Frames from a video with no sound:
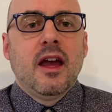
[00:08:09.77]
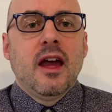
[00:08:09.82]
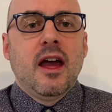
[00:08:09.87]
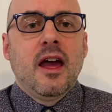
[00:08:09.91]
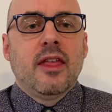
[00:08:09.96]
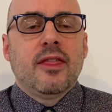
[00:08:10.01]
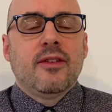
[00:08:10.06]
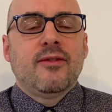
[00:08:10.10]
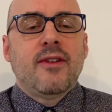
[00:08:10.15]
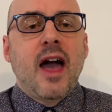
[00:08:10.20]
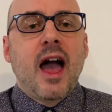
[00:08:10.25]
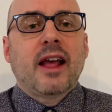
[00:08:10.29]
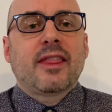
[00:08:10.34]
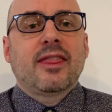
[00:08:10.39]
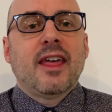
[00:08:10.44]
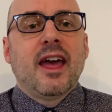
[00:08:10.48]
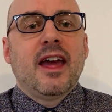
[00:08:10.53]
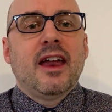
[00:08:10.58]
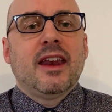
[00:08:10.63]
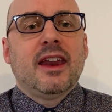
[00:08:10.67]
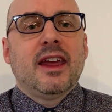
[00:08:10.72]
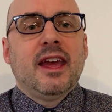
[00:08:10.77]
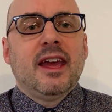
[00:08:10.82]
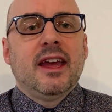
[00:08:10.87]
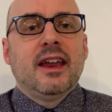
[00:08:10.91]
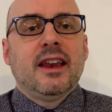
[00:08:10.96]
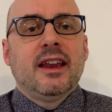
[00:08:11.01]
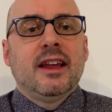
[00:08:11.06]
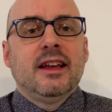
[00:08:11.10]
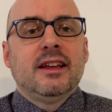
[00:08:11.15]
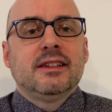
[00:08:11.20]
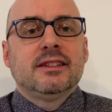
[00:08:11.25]
and the fact that it
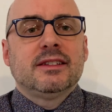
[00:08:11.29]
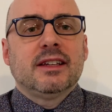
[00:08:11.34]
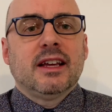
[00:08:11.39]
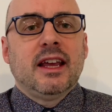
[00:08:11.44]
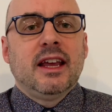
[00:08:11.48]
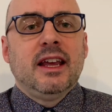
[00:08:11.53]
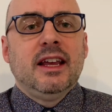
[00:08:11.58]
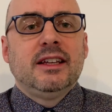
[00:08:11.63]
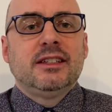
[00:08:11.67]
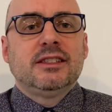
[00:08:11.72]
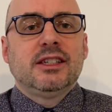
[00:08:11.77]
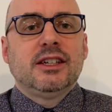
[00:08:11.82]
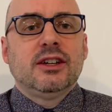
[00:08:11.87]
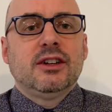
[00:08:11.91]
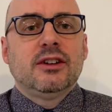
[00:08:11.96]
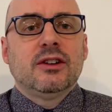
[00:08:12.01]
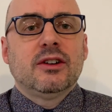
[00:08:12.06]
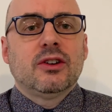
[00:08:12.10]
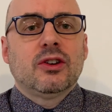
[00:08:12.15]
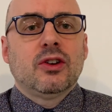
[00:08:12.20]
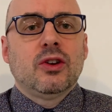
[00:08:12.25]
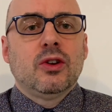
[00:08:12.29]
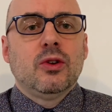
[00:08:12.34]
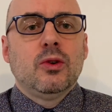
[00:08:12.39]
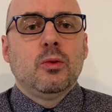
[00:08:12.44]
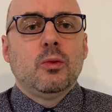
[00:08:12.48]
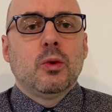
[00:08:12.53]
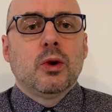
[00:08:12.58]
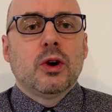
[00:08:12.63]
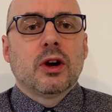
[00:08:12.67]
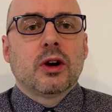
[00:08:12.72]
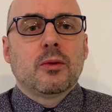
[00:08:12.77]
is easier to
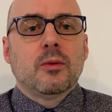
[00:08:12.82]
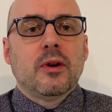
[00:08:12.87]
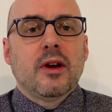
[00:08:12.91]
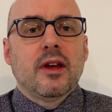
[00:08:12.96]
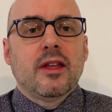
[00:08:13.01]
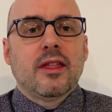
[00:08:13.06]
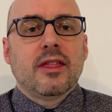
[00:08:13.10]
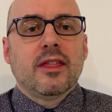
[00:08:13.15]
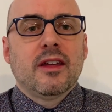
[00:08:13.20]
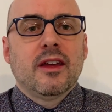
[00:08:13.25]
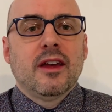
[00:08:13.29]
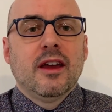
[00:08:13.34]
work with.